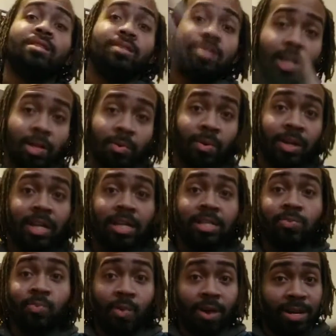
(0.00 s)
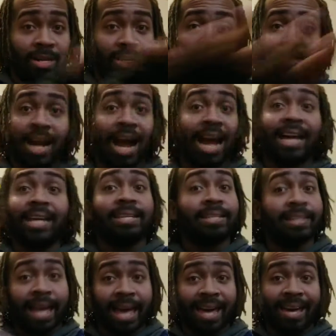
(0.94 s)
This one is one giant
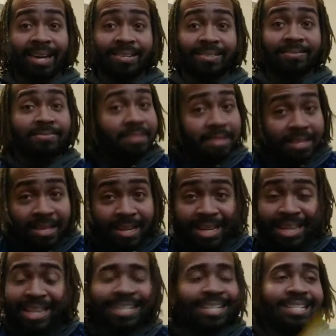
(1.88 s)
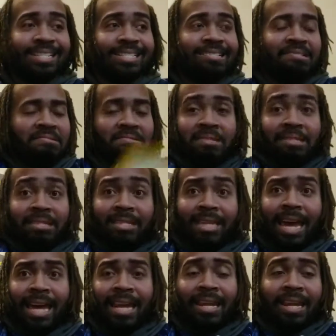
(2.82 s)
land.
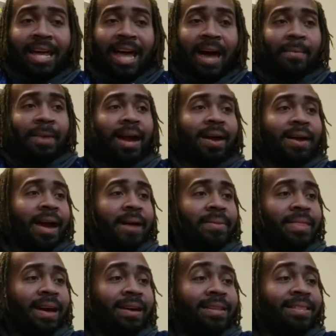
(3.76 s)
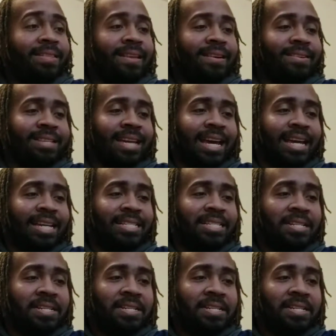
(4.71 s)
Candyland. I mean, that was the case.